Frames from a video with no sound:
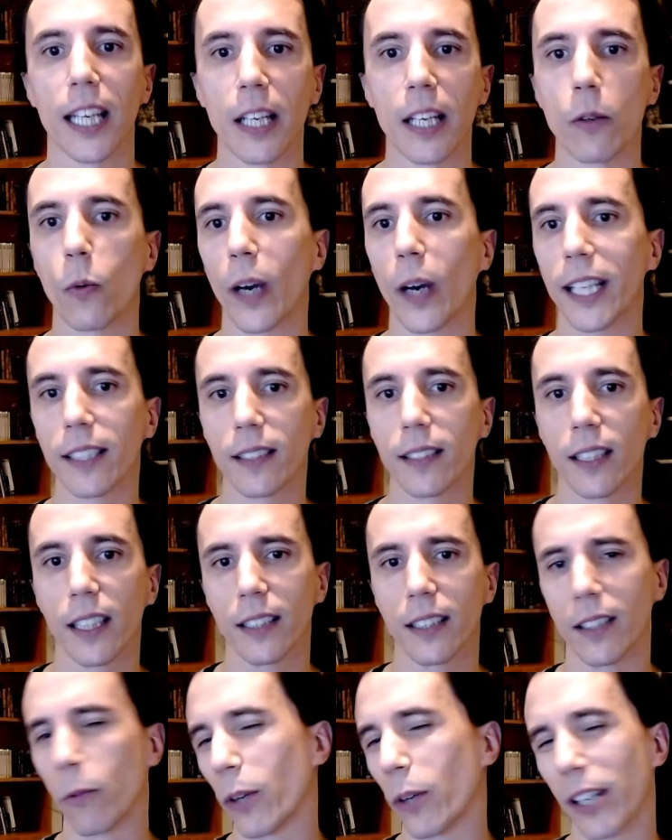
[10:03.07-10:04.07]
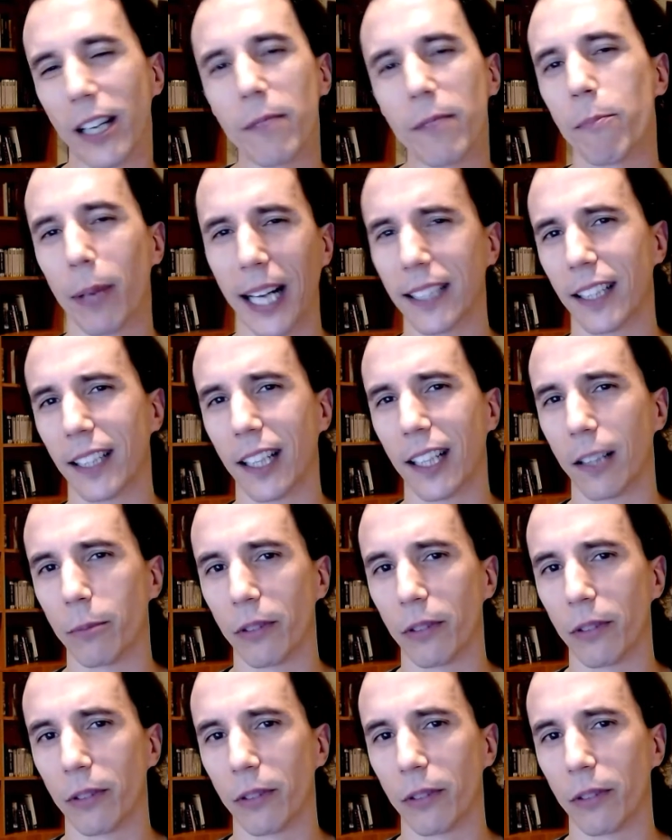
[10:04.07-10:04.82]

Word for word: in ways that were impractical